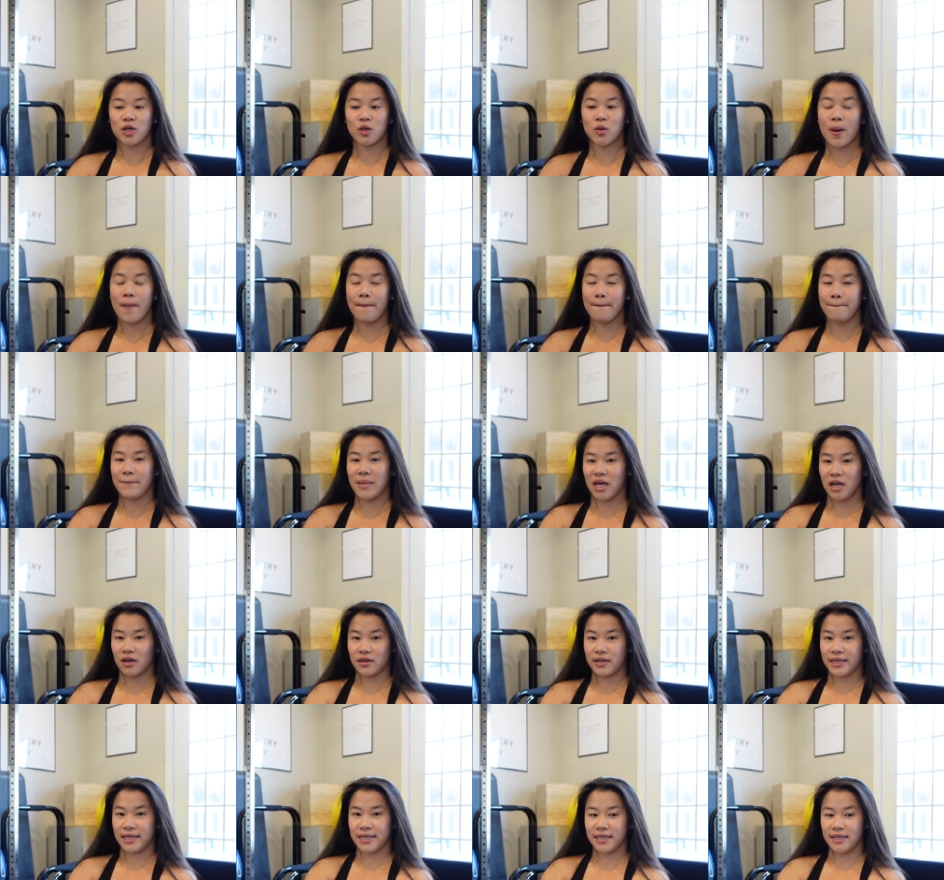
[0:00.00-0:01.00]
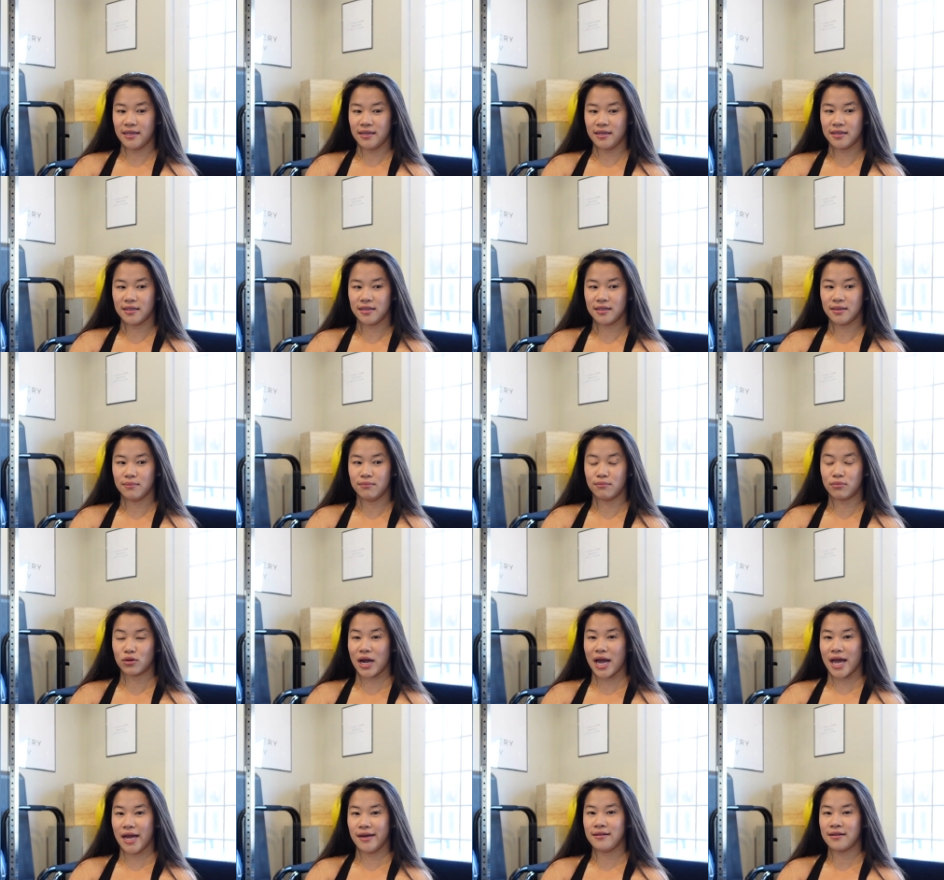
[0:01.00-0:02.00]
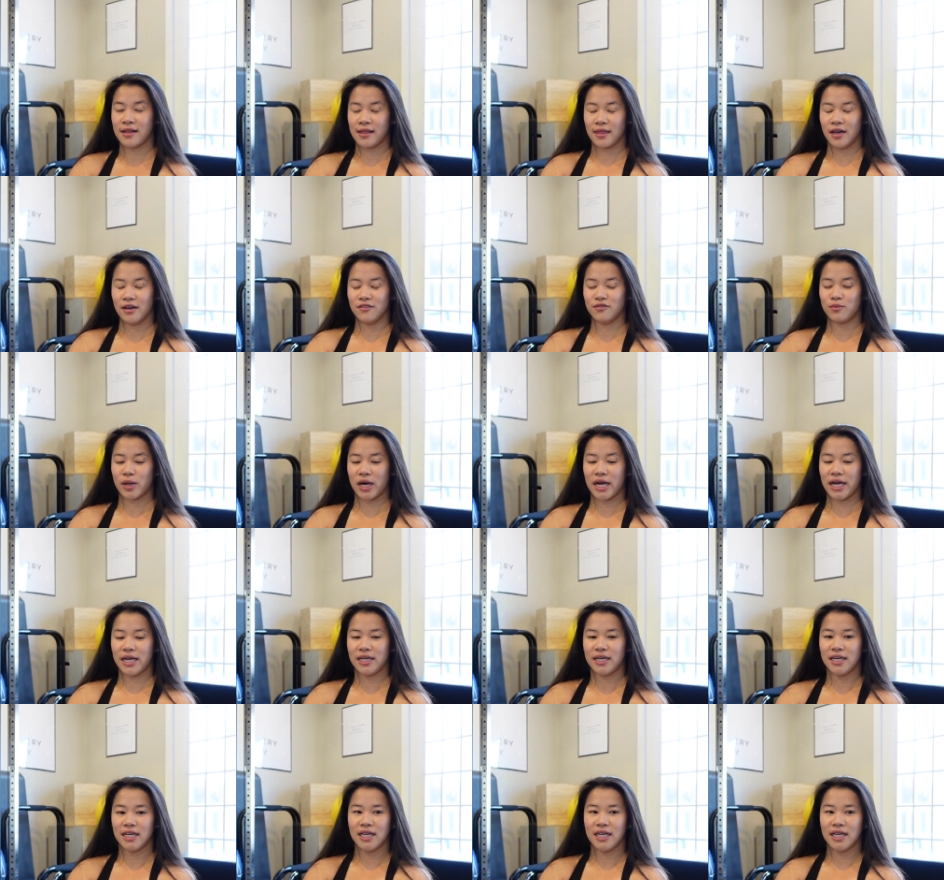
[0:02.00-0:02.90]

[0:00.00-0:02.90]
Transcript: to marry bread, love bread.